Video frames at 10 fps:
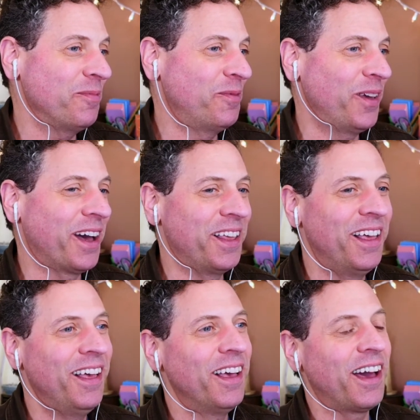We got to
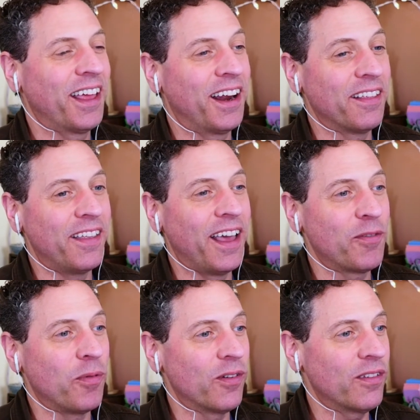get on to the next
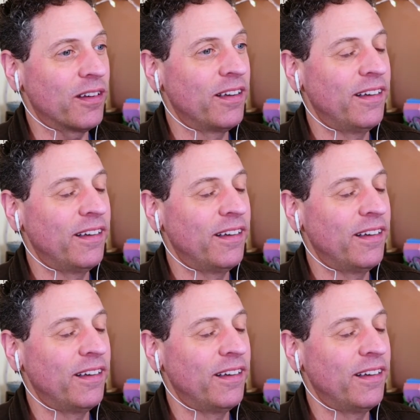person.